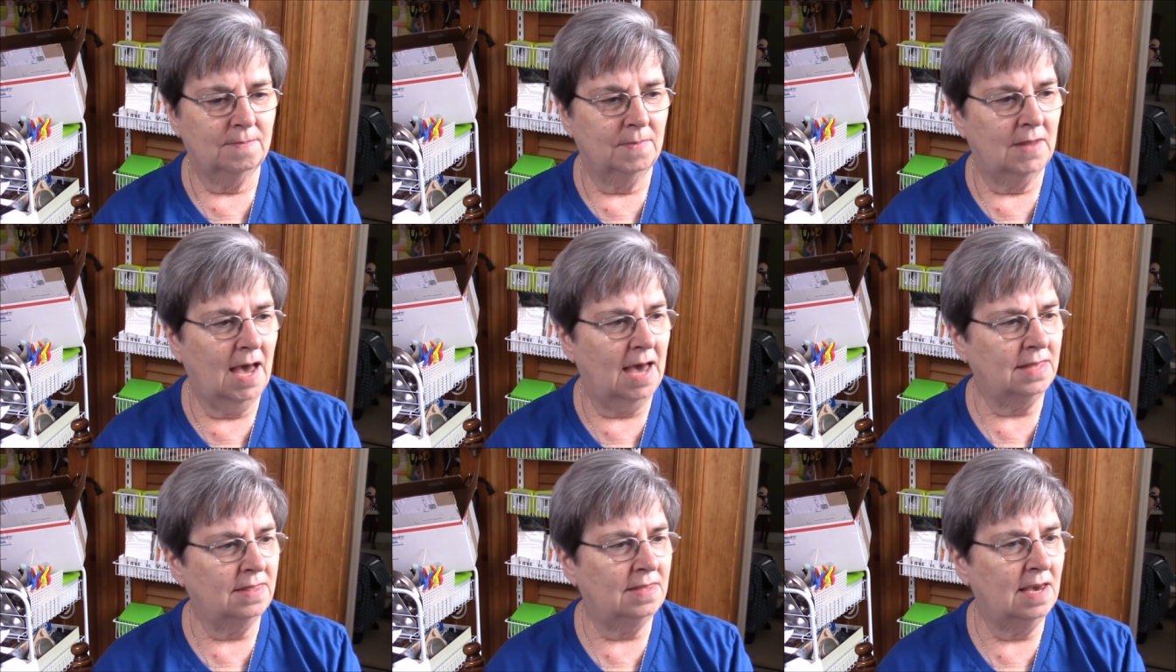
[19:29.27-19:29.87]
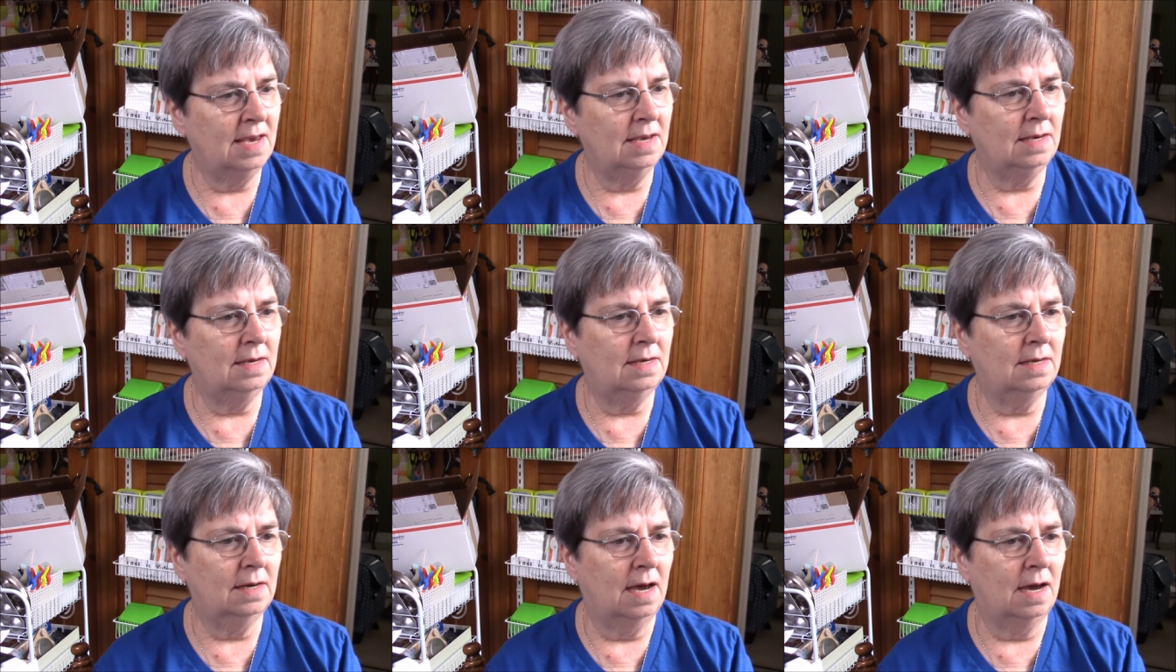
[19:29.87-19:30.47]
I think
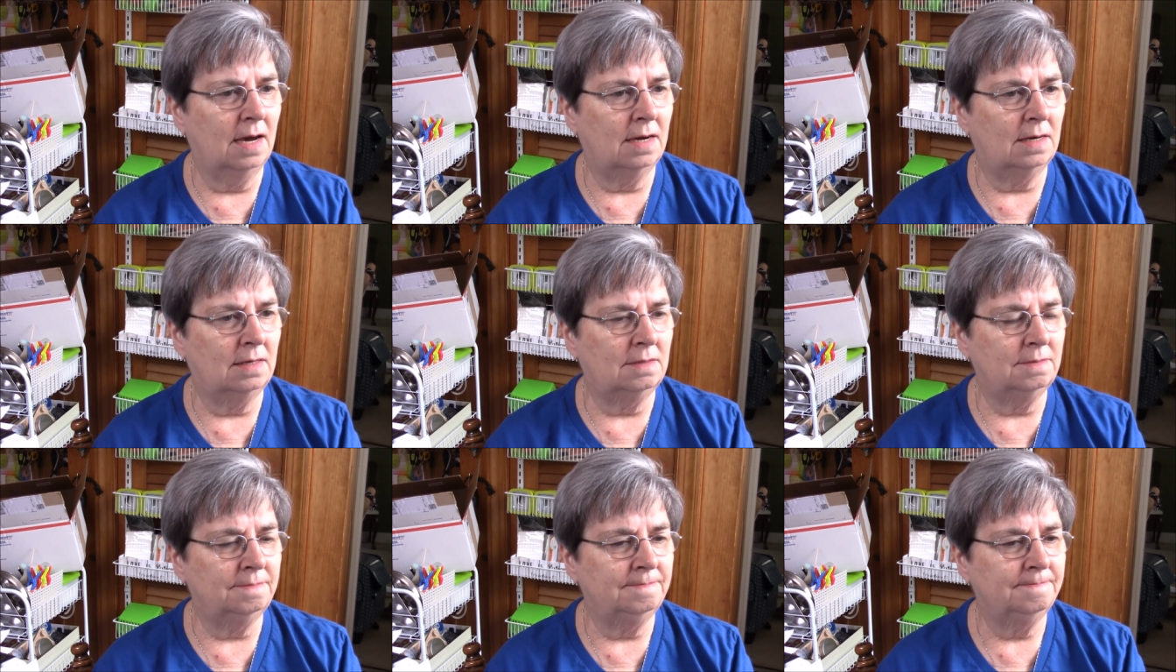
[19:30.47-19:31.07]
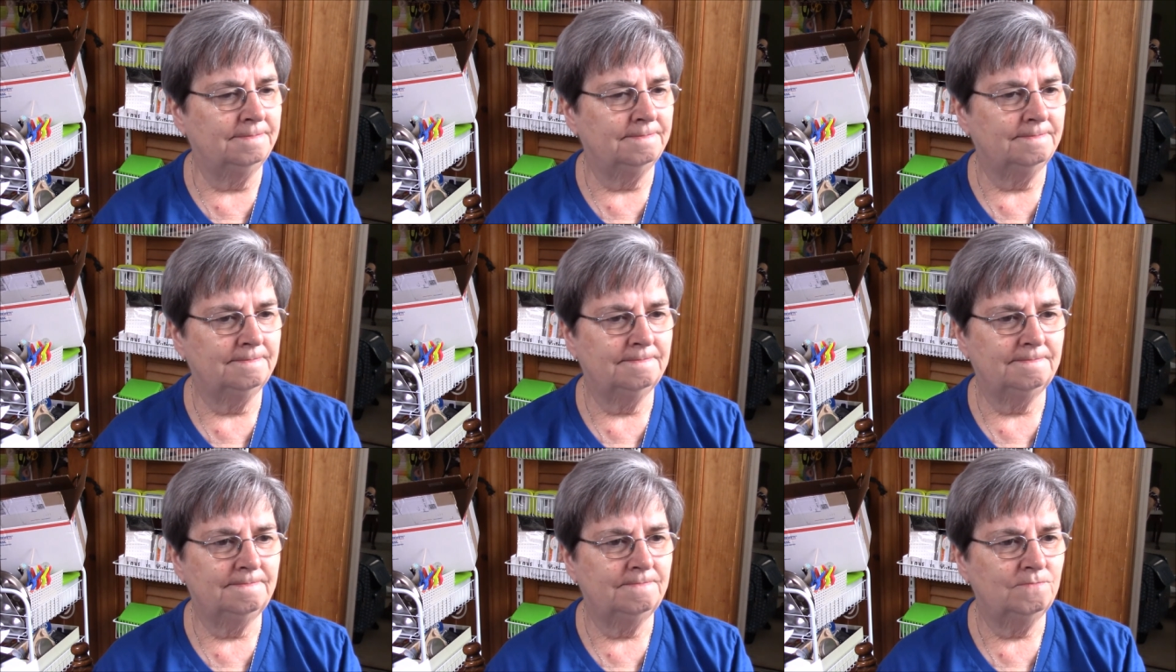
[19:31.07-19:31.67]
um,
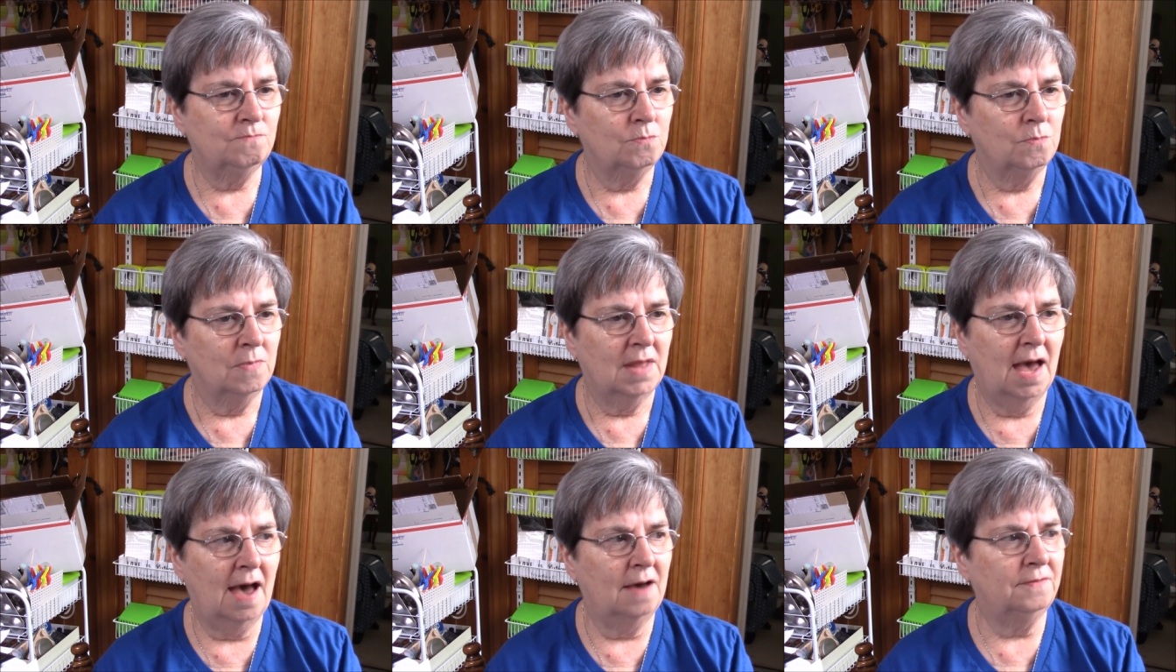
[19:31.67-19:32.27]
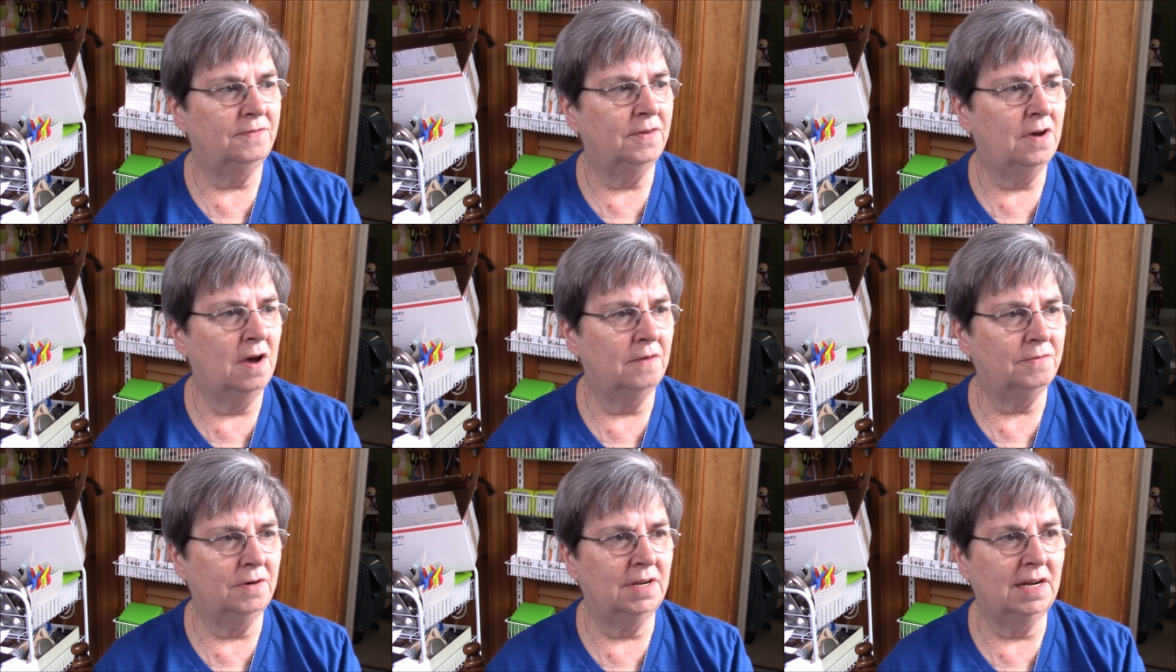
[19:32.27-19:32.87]
I've
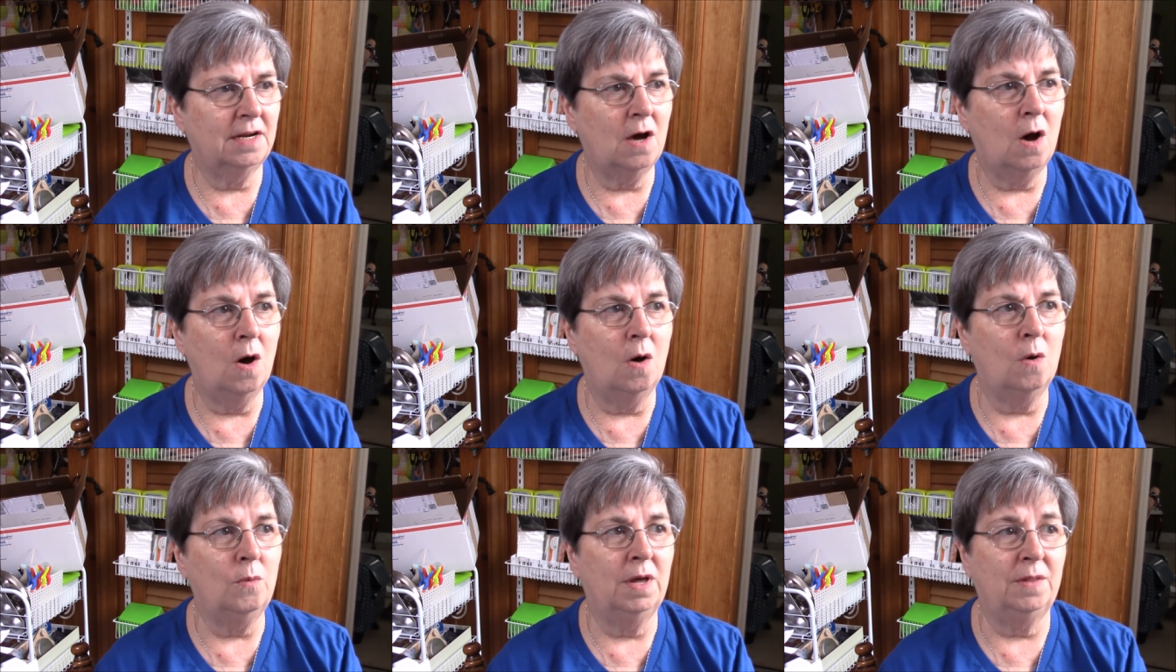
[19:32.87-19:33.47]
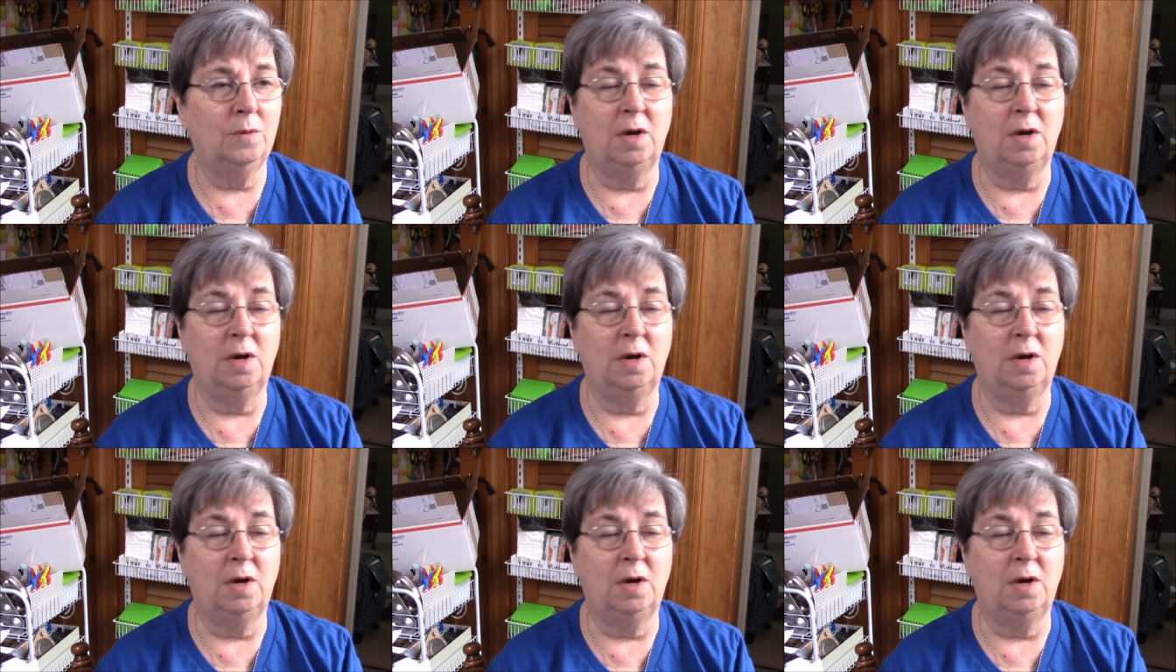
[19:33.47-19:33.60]
covered it all,